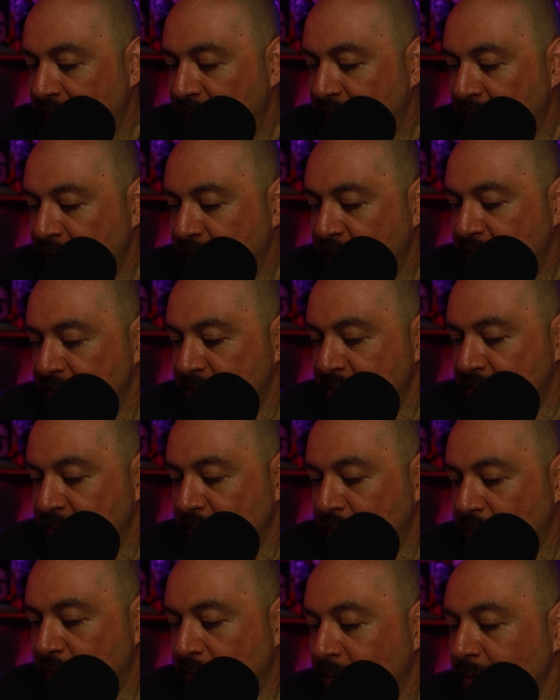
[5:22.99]
we had this
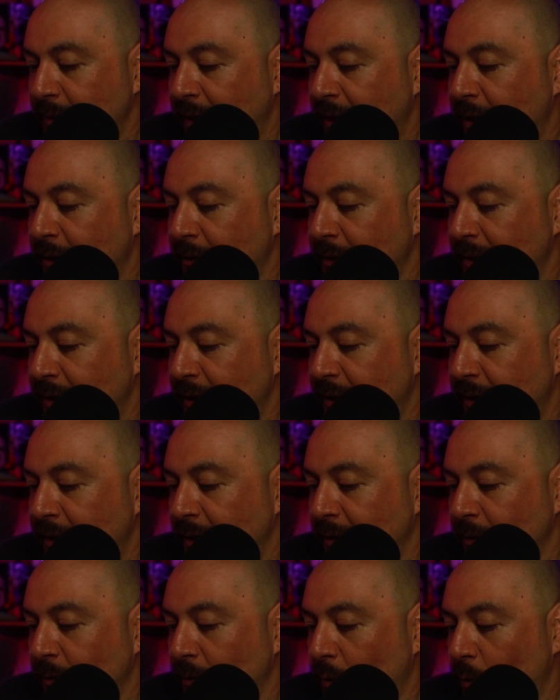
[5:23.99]
little area
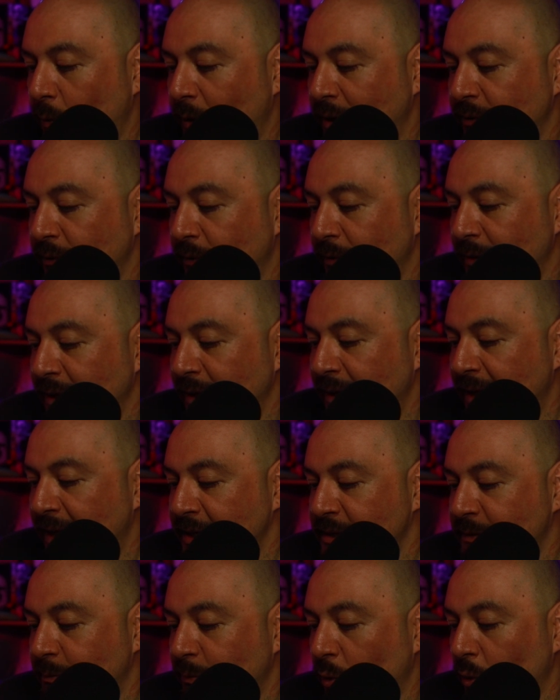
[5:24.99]
here we went through the
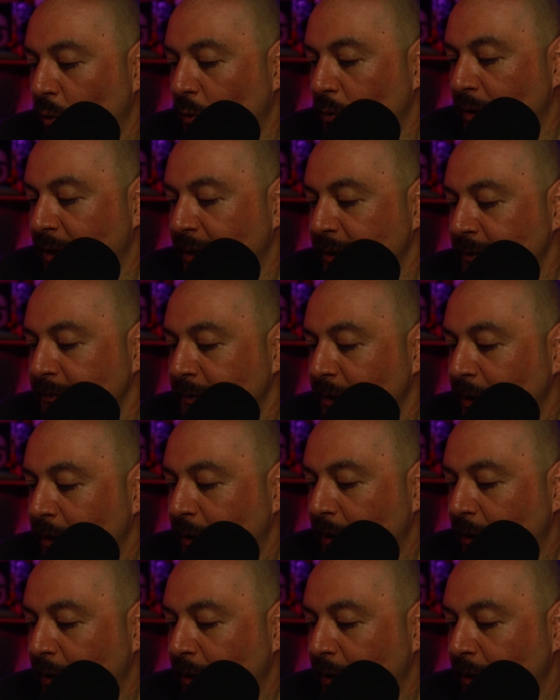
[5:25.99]
last bull run